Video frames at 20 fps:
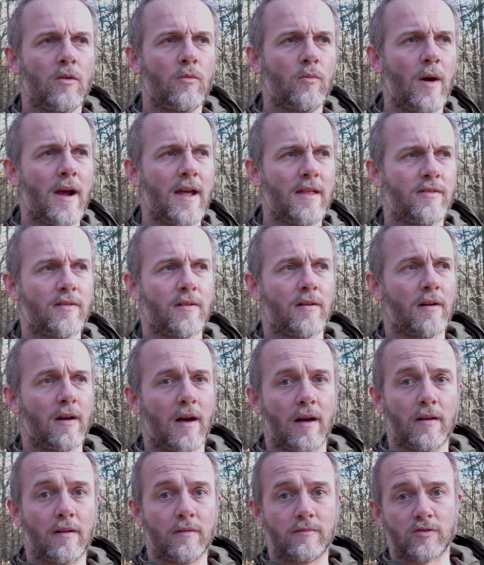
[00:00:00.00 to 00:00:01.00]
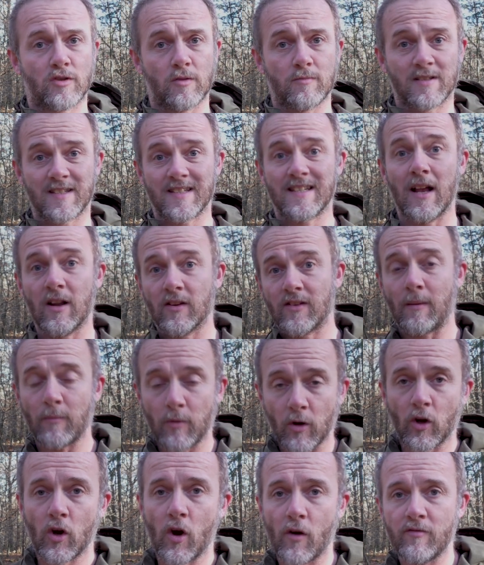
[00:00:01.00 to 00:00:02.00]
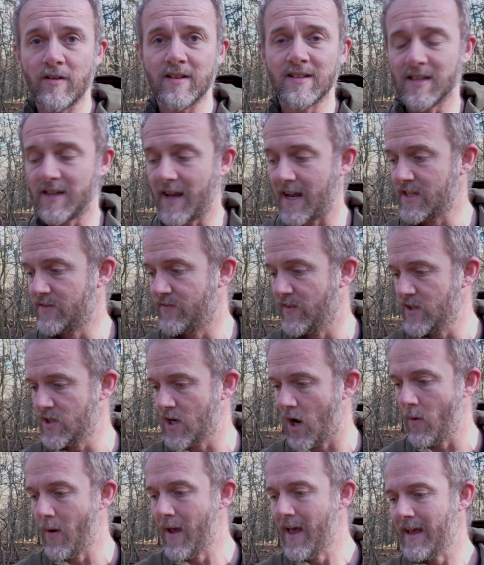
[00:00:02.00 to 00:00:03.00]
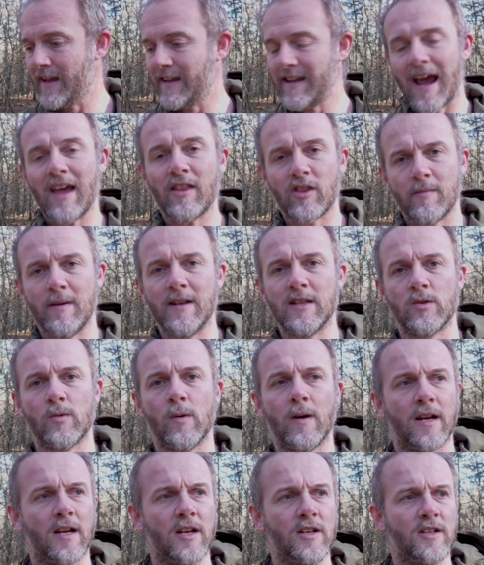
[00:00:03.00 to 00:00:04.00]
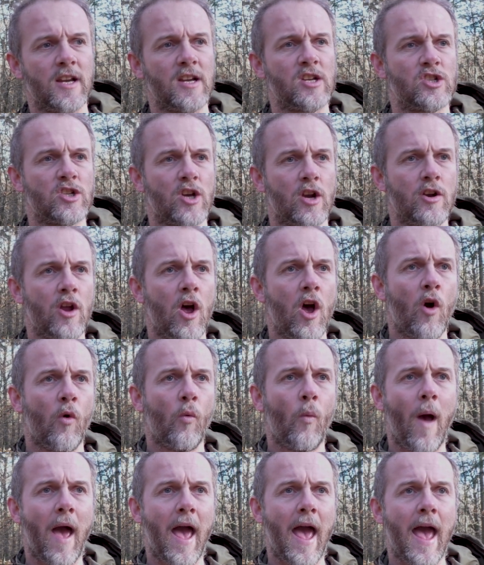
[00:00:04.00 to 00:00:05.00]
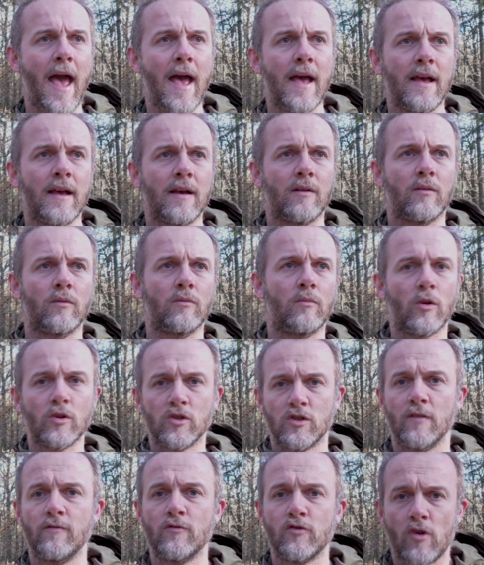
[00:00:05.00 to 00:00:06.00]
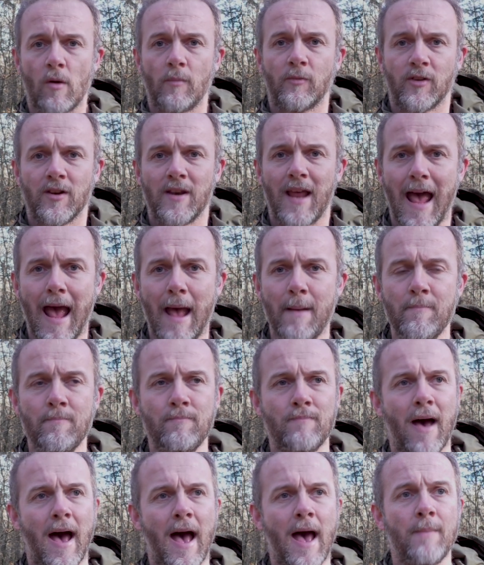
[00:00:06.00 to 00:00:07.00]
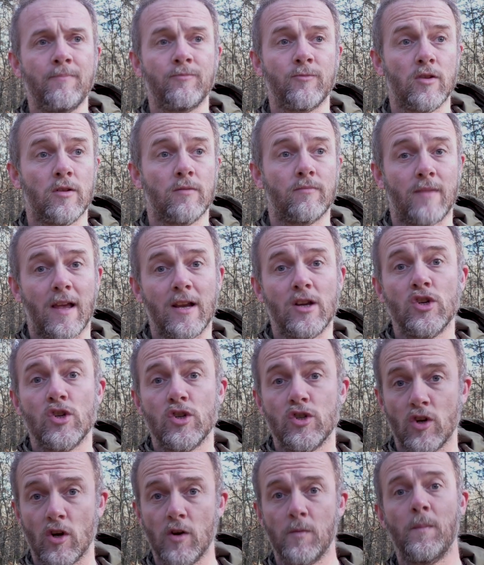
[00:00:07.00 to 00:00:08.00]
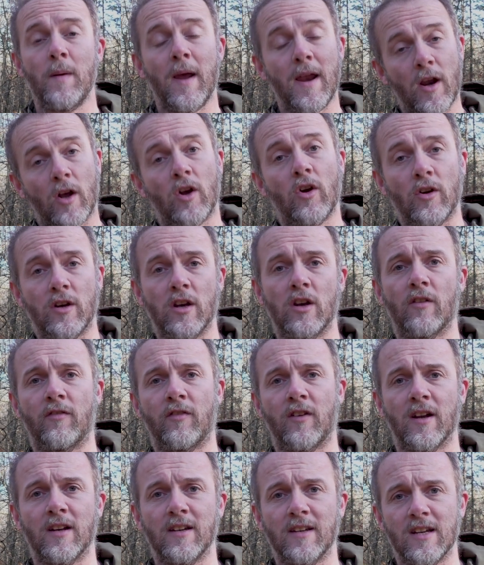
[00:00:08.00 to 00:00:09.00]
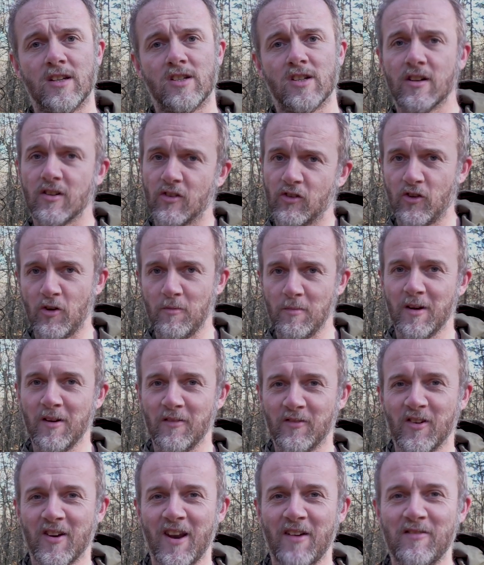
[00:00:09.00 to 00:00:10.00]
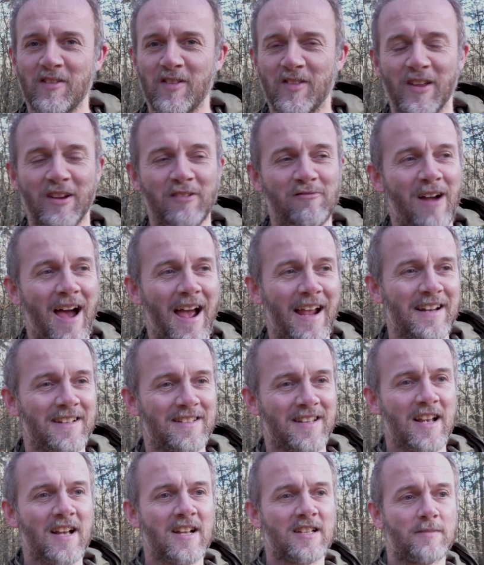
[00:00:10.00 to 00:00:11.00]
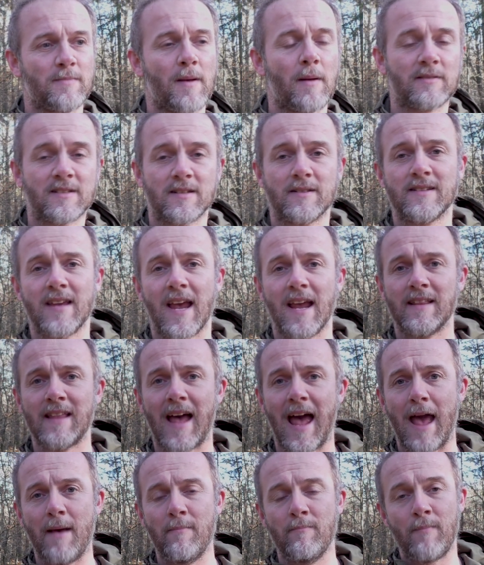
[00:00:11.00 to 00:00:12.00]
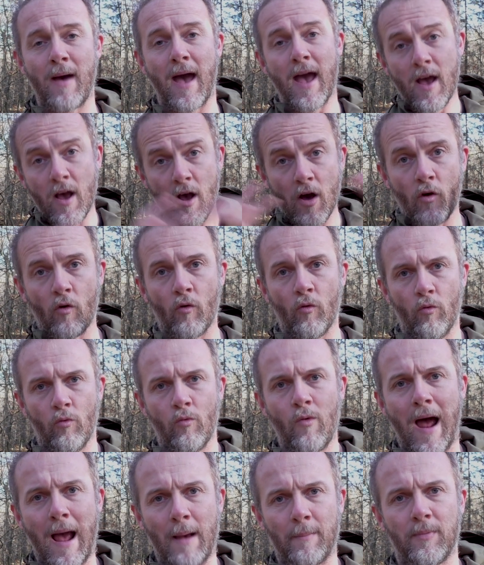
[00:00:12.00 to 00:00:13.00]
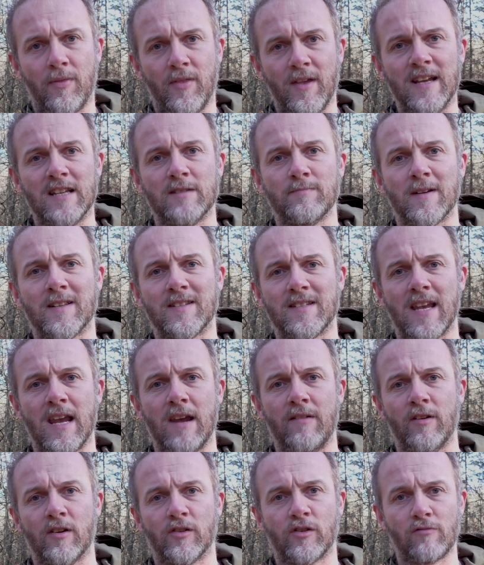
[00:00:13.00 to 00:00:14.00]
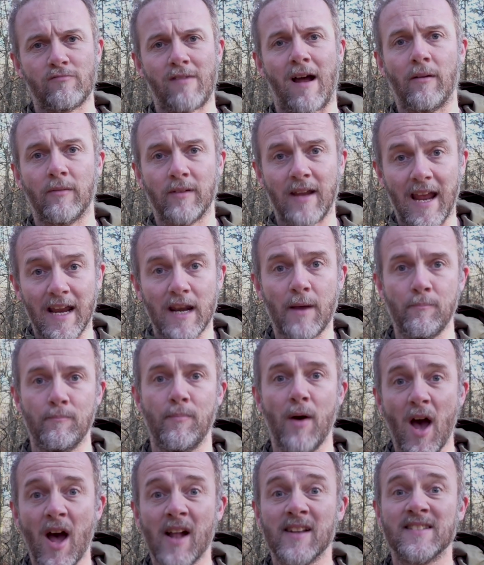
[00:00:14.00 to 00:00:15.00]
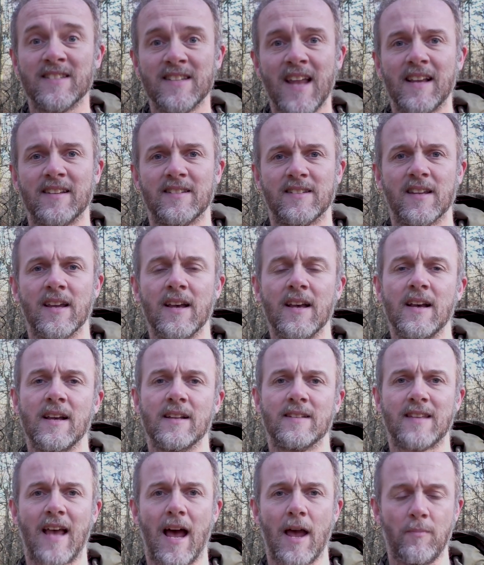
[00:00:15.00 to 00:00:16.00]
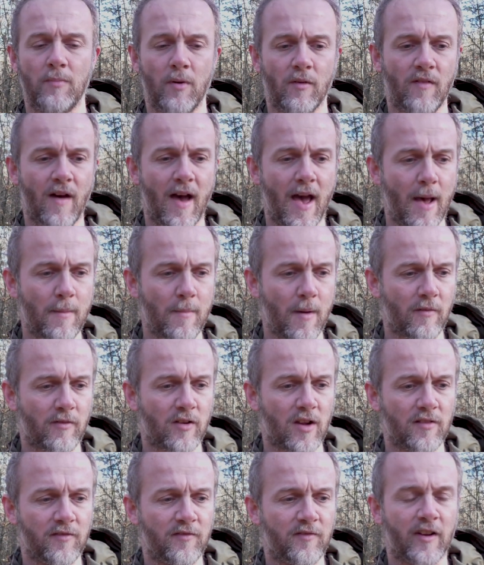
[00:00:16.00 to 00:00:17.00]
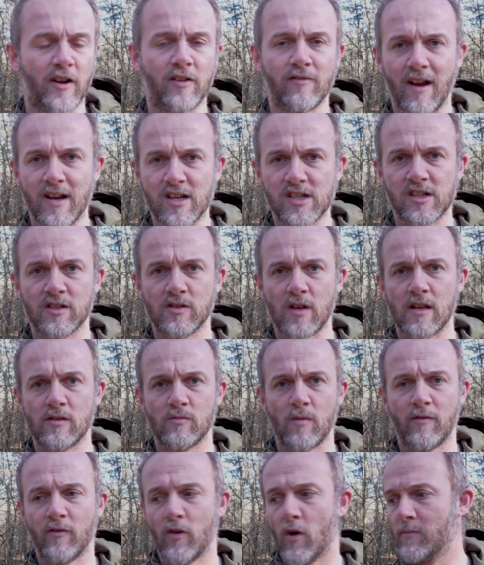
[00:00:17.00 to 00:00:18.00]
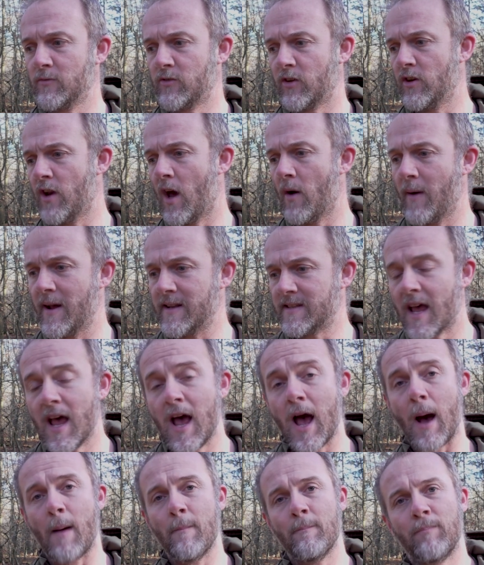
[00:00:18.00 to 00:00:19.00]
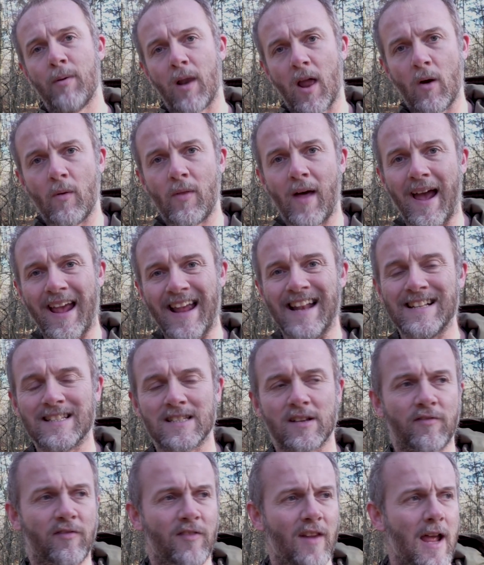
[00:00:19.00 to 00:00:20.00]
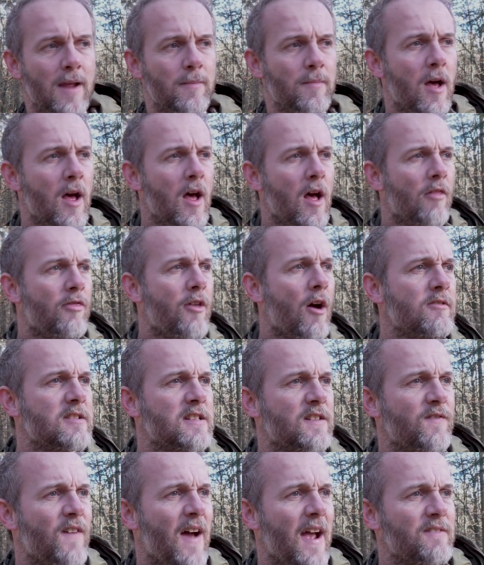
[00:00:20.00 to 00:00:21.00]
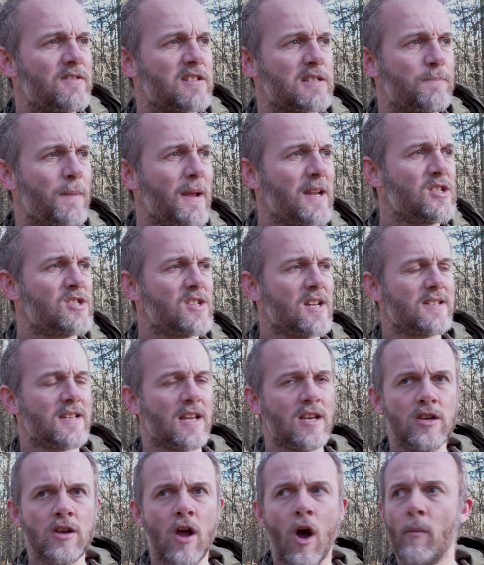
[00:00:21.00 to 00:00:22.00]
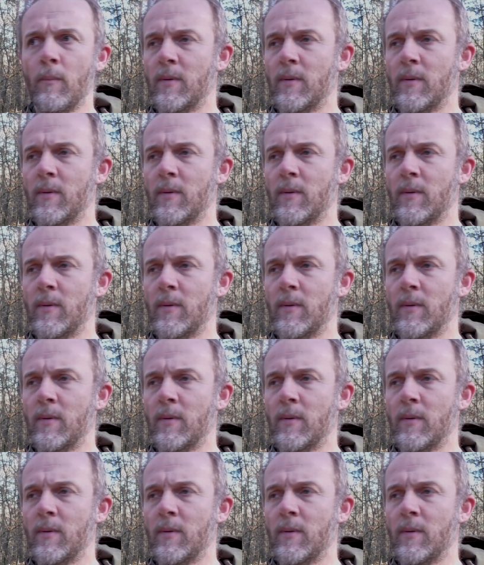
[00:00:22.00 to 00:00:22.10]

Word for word: with uh, some skills I'm going to cover in today's video, get them into a condition where once you've dropped an ember they should be in a good enough condition, assuming you've done everything right, to be able to take that ember, wrap these materials around it in a bird's nest type of, um, of configuration as, as we've come to know it, and blow that into flame. Those five species in no